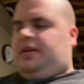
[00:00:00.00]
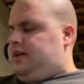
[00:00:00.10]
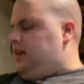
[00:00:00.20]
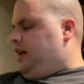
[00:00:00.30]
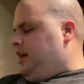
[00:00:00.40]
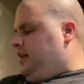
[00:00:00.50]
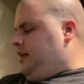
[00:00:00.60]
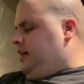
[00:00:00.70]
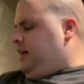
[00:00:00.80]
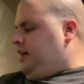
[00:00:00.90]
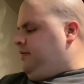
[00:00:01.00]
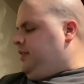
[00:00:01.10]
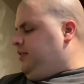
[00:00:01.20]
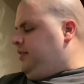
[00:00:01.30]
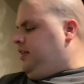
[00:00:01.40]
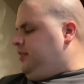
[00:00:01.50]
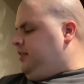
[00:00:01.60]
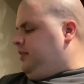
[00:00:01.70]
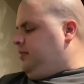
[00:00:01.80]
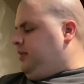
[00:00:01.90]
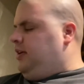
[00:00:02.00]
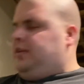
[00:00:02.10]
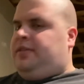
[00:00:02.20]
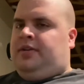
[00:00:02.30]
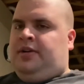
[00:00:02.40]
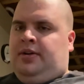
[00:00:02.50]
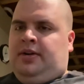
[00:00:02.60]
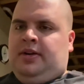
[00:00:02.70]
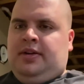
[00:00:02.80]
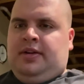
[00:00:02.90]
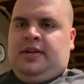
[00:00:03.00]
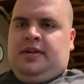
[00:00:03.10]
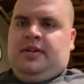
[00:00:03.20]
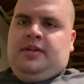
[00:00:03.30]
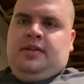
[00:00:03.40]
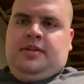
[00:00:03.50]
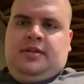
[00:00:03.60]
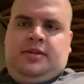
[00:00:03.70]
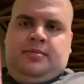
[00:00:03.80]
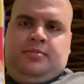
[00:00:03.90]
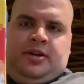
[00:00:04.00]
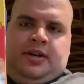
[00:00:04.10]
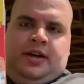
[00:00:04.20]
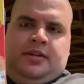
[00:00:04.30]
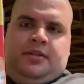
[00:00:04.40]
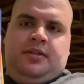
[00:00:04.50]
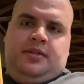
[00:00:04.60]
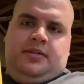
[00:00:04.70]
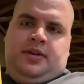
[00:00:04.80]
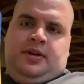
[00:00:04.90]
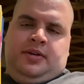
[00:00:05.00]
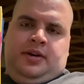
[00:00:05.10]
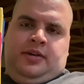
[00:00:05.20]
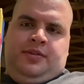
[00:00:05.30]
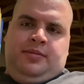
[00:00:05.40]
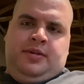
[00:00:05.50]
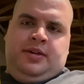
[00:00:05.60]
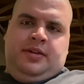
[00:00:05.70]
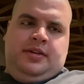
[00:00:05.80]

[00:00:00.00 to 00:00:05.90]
have the seasons 1 and 2, but I don't know if I'm gonna